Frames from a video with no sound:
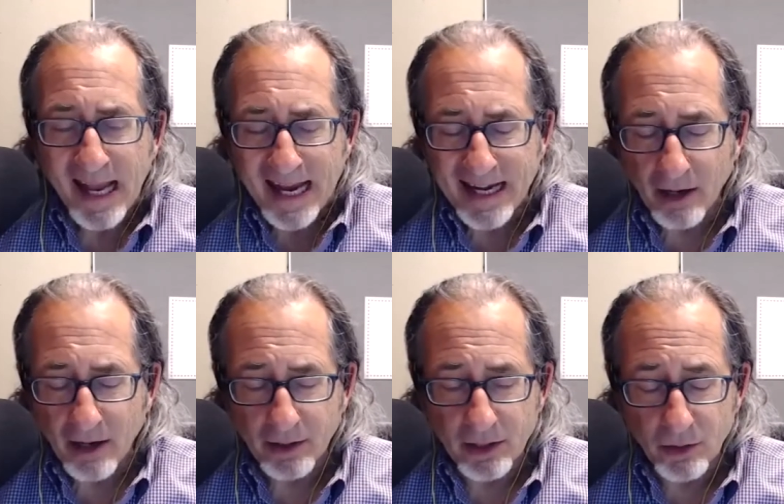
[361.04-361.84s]
And how do
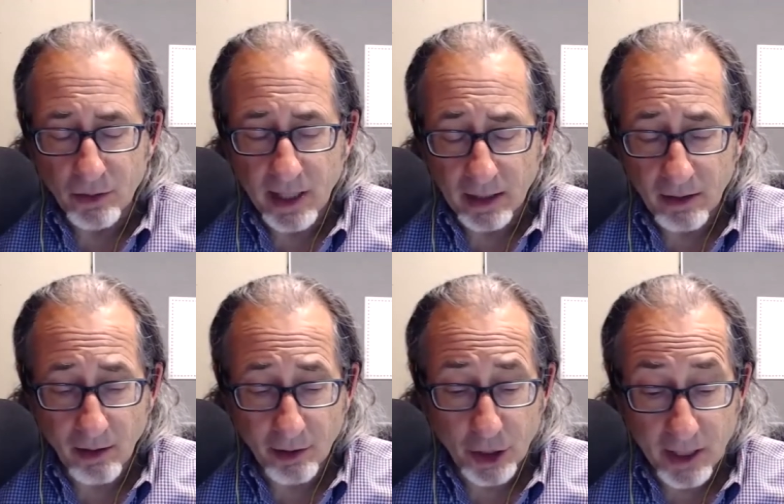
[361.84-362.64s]
these new
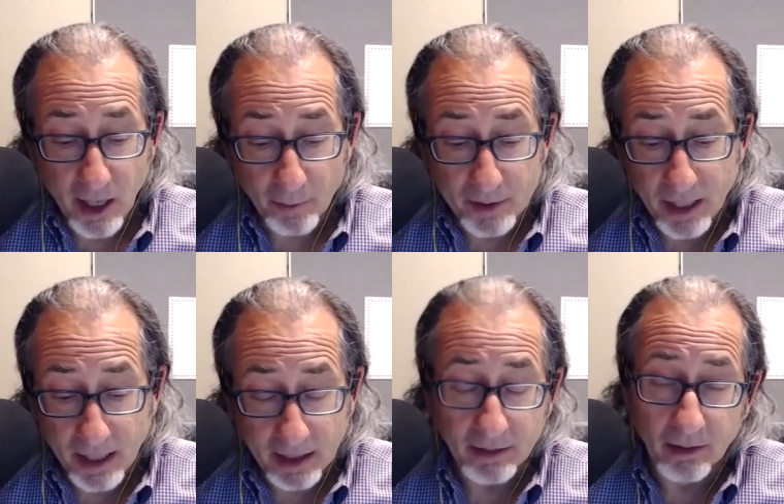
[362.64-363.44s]
technologies help,
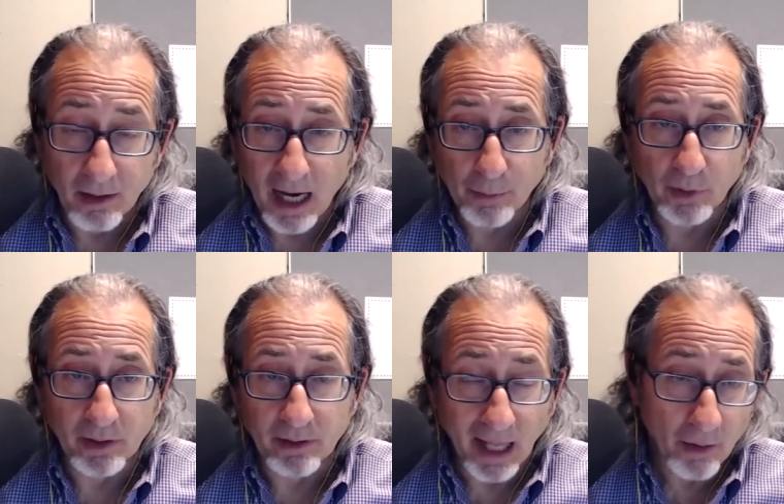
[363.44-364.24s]
say, in the
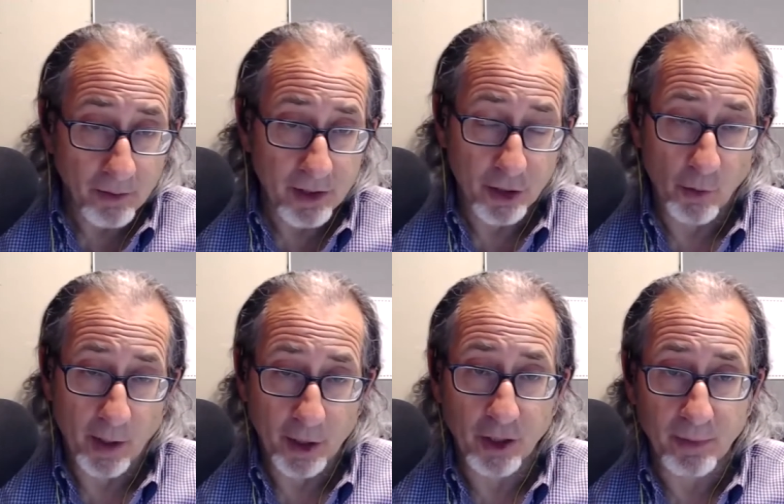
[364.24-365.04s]
hybrid cloud
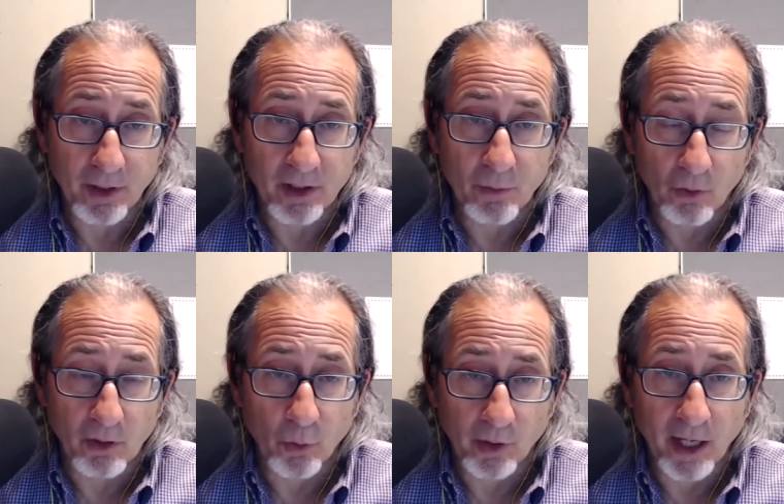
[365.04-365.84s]
situation? Because more
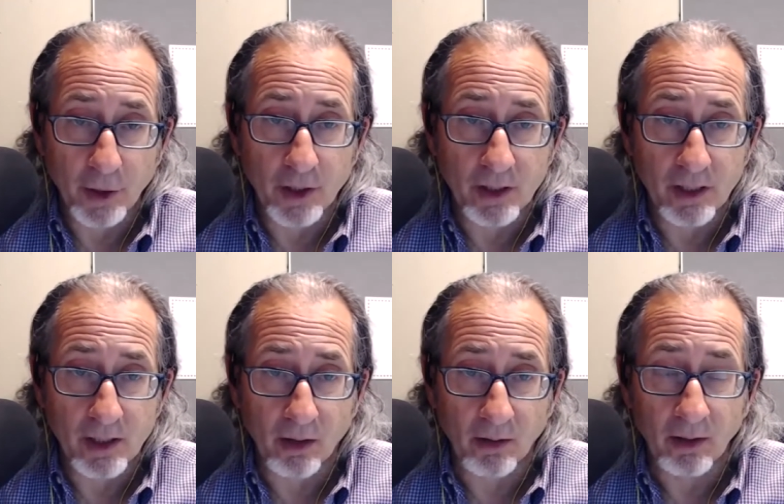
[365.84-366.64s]
and more
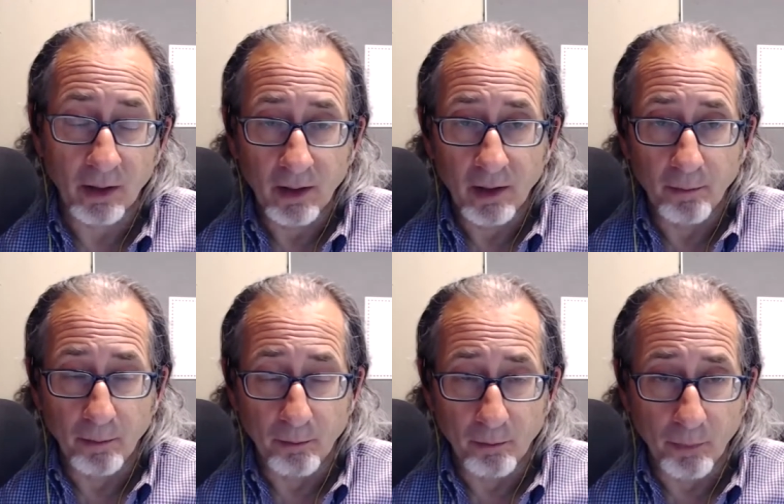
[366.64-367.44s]
agencies are
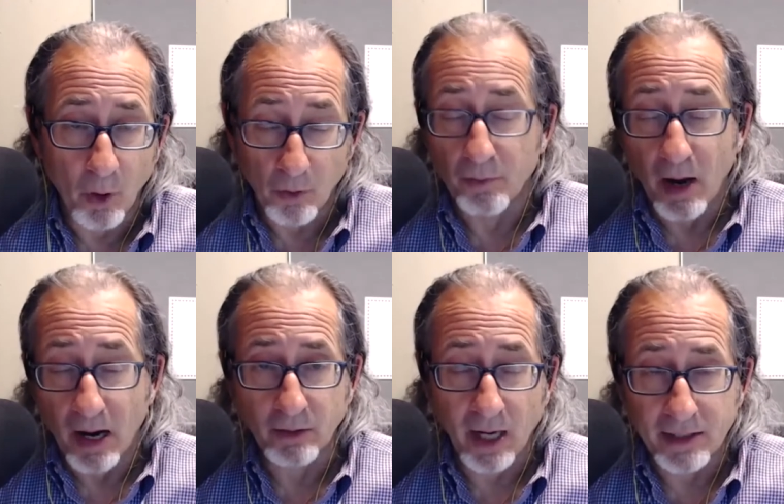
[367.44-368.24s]
both
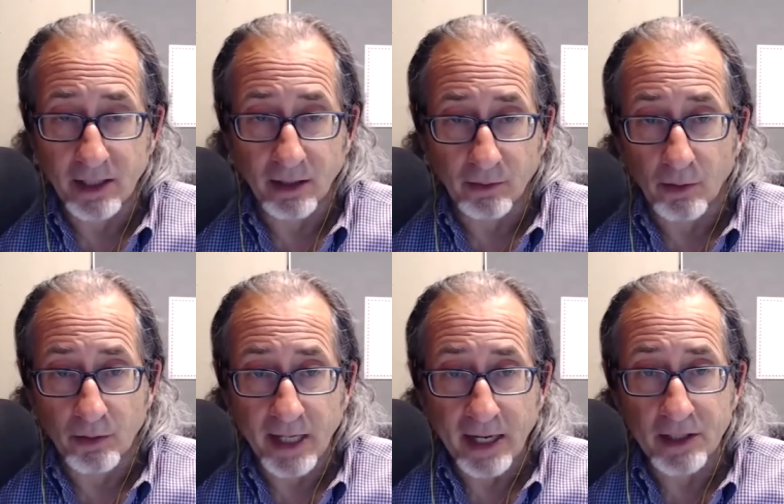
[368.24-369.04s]
modernizing their own
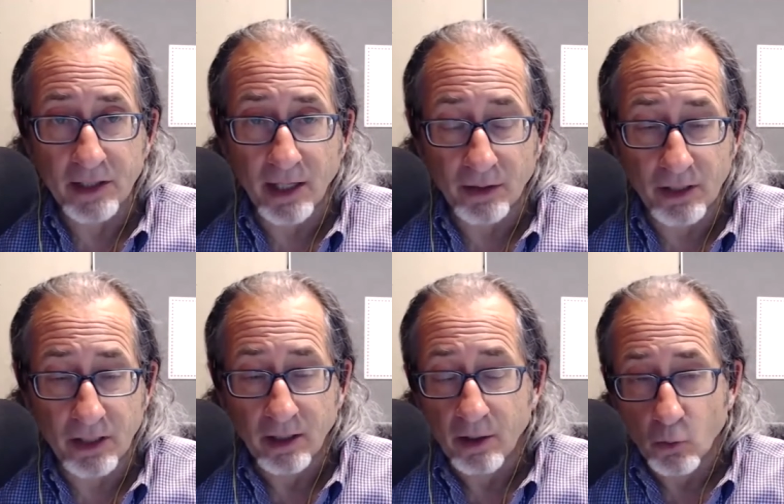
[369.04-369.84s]
data centers,
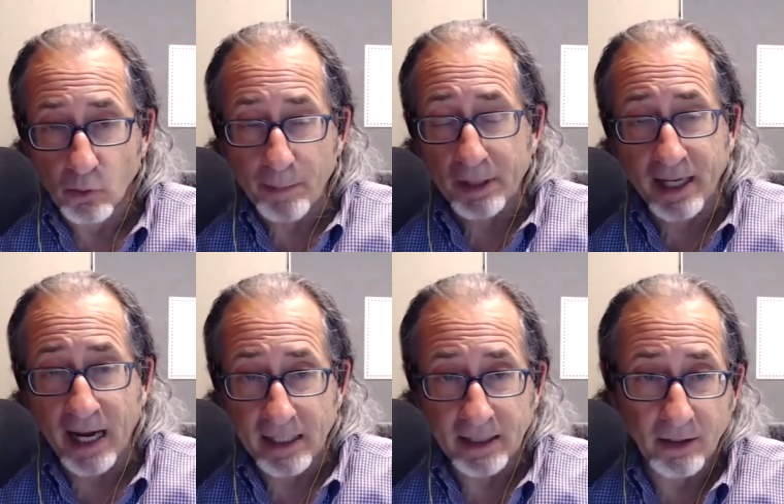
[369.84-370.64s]

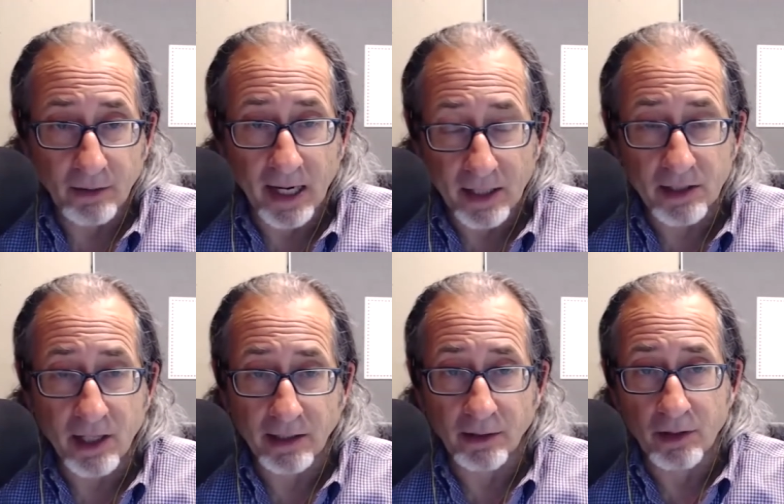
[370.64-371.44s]
replicating their data
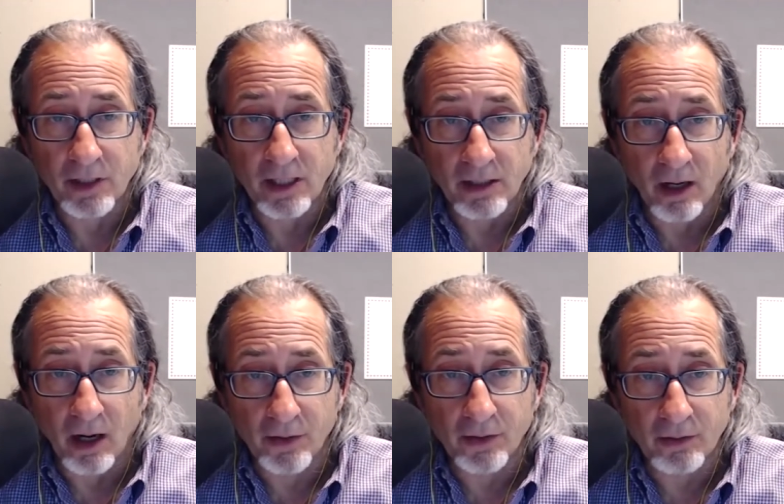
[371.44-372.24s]
centers in
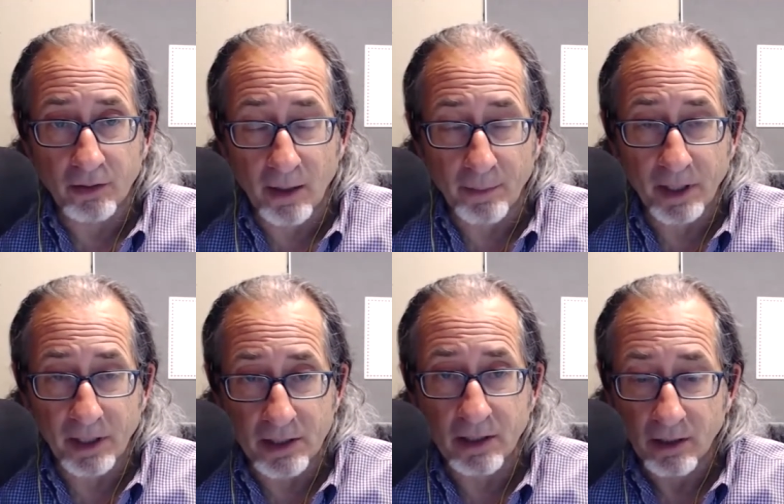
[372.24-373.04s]
other
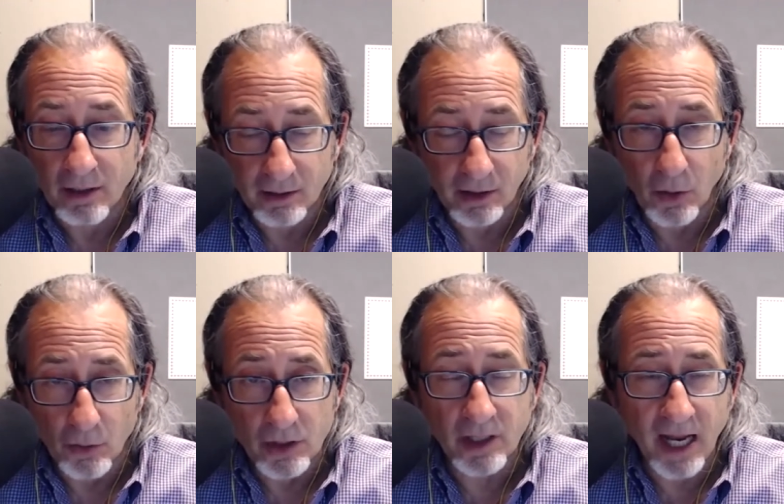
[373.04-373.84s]
companies'
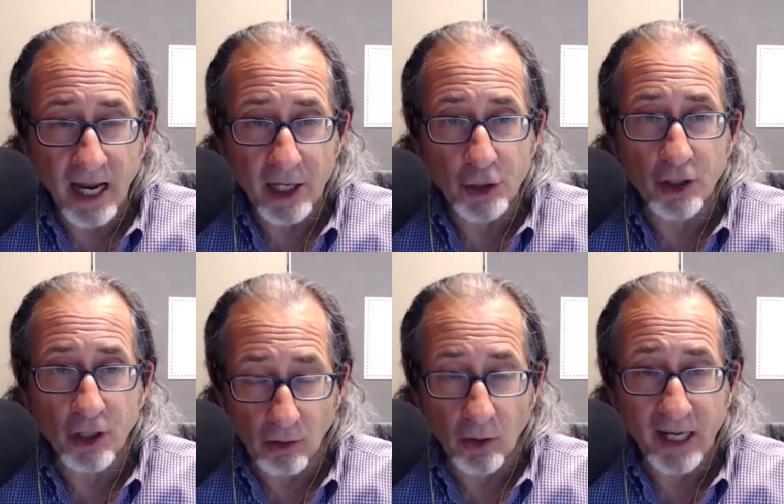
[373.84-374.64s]
closed cage
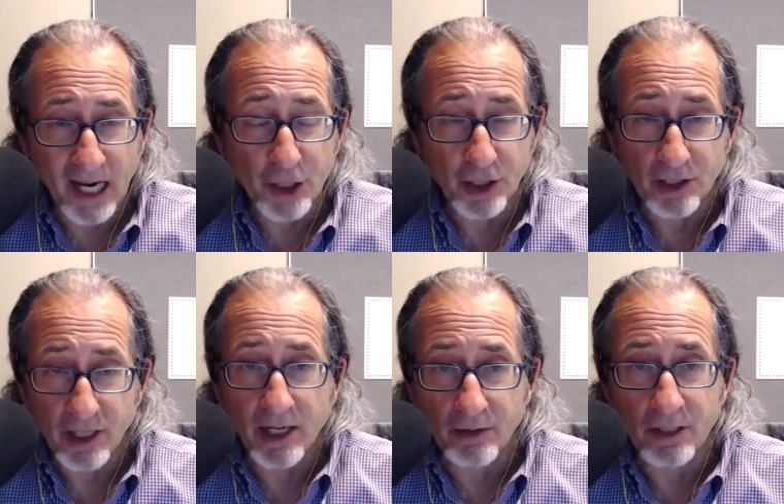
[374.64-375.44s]
co-location
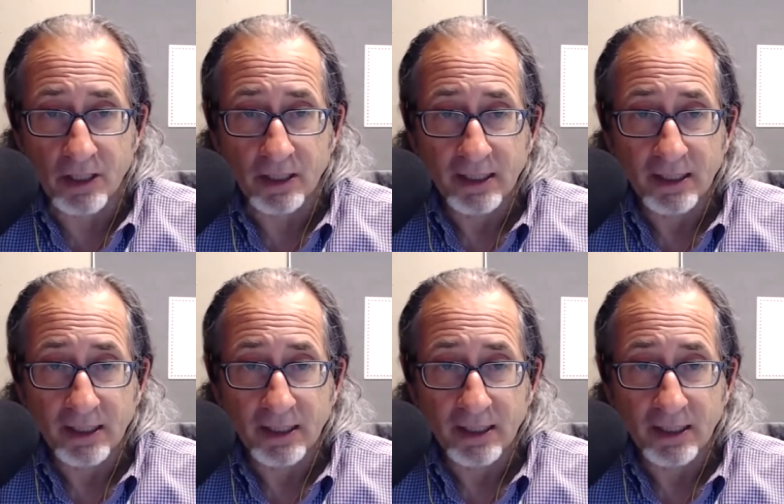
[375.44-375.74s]
centers,